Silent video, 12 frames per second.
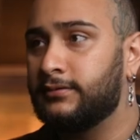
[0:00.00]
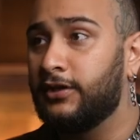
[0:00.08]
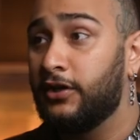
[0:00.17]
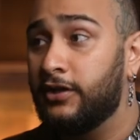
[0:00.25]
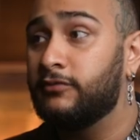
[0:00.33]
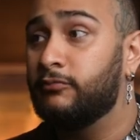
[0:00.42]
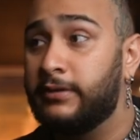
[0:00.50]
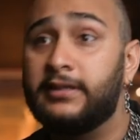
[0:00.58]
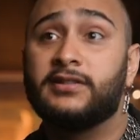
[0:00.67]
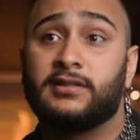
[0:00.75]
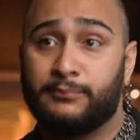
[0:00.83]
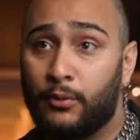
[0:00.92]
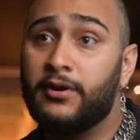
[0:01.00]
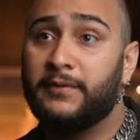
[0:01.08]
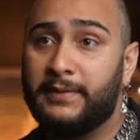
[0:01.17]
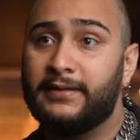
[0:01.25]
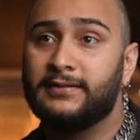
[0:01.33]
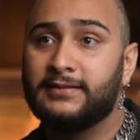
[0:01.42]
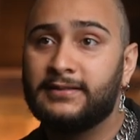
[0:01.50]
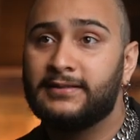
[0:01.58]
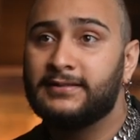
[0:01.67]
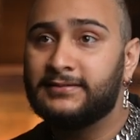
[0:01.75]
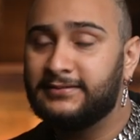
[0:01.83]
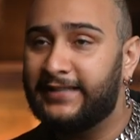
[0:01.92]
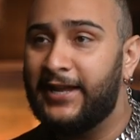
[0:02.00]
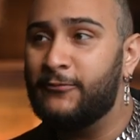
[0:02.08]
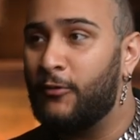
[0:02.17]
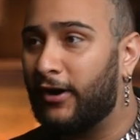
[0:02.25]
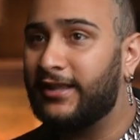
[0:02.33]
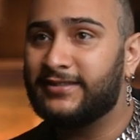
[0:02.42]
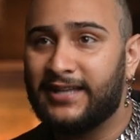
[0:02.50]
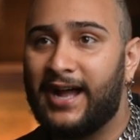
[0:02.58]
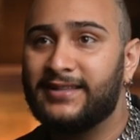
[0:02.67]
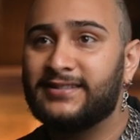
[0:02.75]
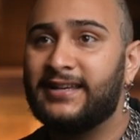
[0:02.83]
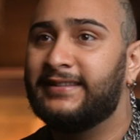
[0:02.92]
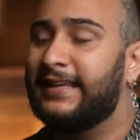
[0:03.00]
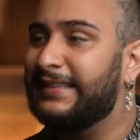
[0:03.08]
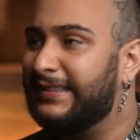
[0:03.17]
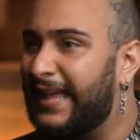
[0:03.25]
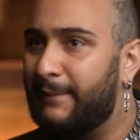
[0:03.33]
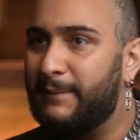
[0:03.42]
The hood really supported me. They wanted tats and they let